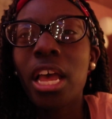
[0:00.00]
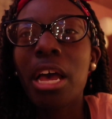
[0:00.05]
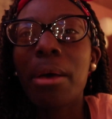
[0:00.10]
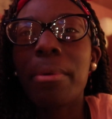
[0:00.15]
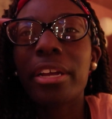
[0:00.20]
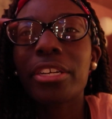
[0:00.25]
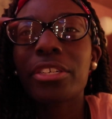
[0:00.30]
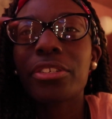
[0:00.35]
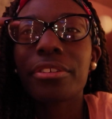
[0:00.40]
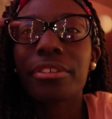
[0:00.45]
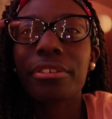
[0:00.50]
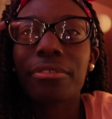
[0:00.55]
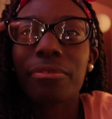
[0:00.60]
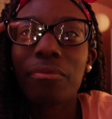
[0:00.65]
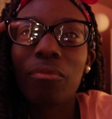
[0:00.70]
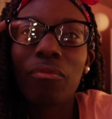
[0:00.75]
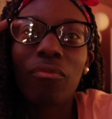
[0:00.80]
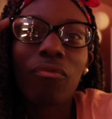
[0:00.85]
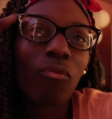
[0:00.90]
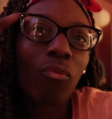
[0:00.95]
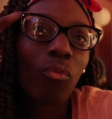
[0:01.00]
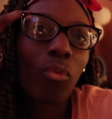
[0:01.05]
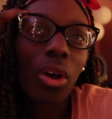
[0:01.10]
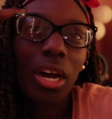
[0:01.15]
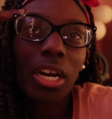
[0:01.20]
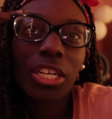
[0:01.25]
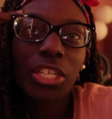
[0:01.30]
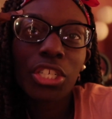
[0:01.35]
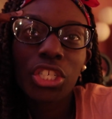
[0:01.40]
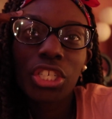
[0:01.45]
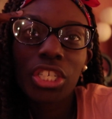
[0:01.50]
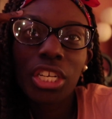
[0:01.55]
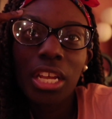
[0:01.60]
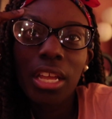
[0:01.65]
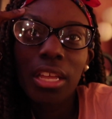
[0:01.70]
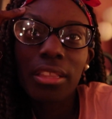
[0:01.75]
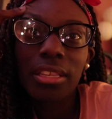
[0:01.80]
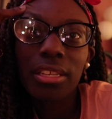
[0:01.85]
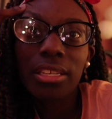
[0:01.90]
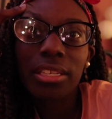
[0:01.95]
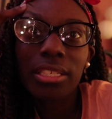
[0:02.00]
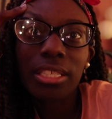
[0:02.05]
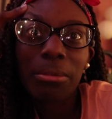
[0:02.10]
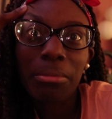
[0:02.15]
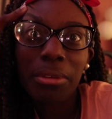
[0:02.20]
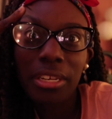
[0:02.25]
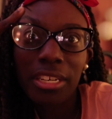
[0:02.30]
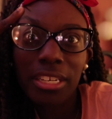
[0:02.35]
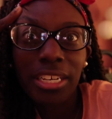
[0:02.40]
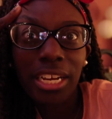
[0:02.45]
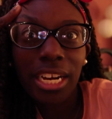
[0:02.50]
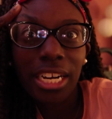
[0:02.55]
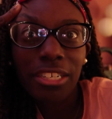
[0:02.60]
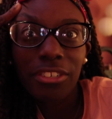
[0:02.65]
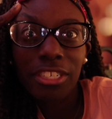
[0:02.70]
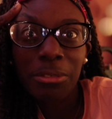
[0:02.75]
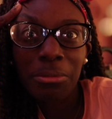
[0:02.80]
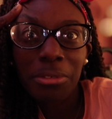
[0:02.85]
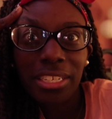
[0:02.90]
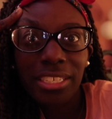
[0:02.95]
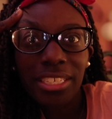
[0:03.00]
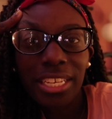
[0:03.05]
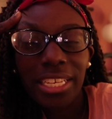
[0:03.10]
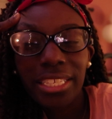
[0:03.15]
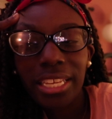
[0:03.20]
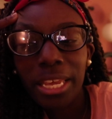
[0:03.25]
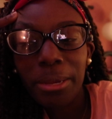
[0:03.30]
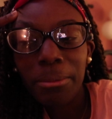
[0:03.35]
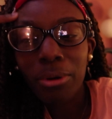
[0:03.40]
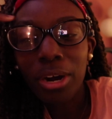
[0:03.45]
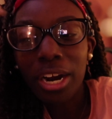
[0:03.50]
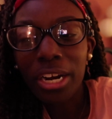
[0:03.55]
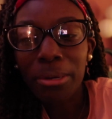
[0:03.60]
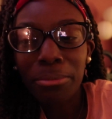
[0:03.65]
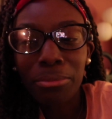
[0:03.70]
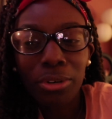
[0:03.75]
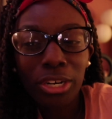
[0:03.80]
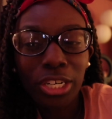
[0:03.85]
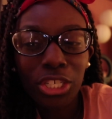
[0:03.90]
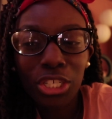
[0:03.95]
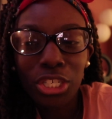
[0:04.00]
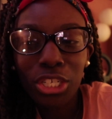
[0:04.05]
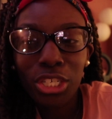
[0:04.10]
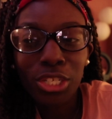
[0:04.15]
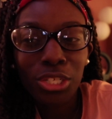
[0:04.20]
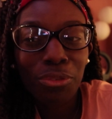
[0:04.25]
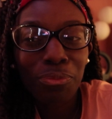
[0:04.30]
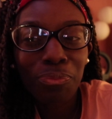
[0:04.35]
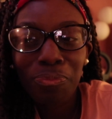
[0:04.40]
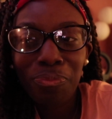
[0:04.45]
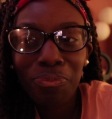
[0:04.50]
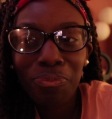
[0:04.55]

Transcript: I'm actually gonna watch the Lizzie Bennet Diaries because that's a Pride and Prejudice